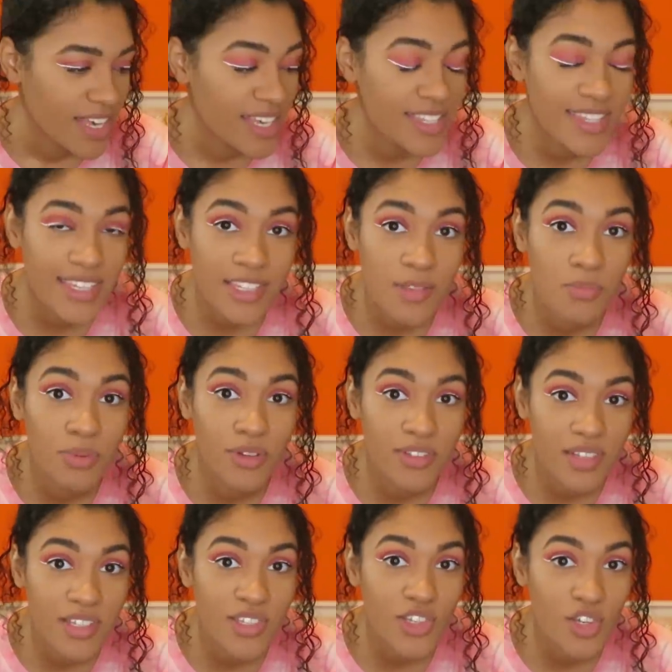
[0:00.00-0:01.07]
It's this
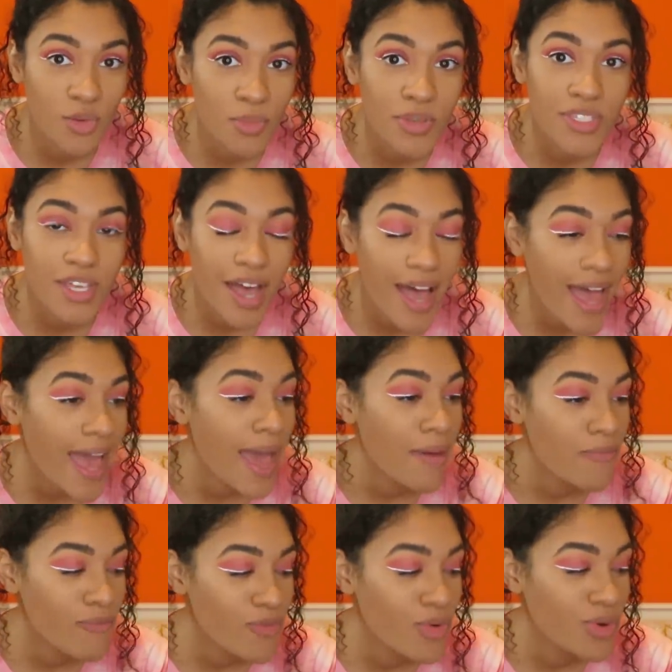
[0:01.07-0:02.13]
bloody superstar
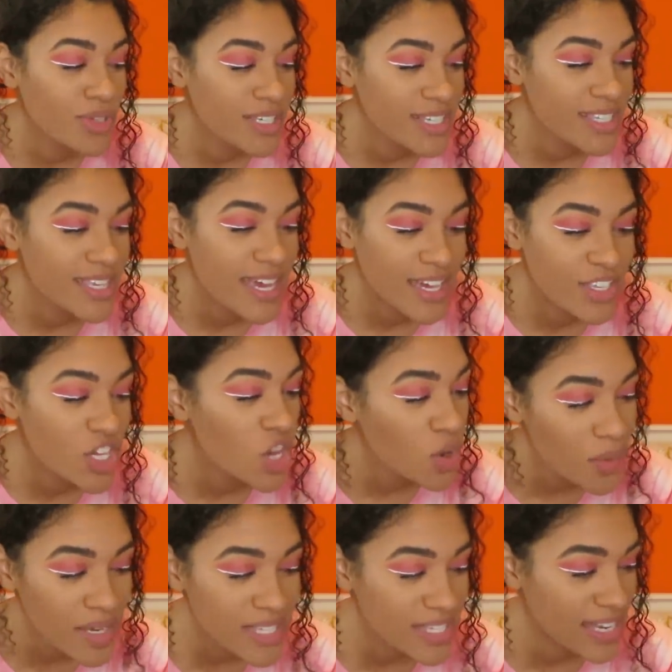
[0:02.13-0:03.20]
M46.
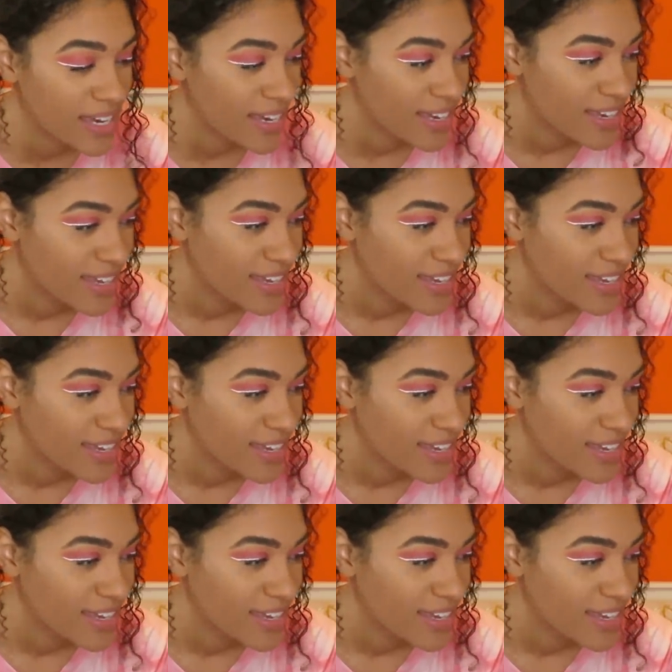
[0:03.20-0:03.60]
Who is it?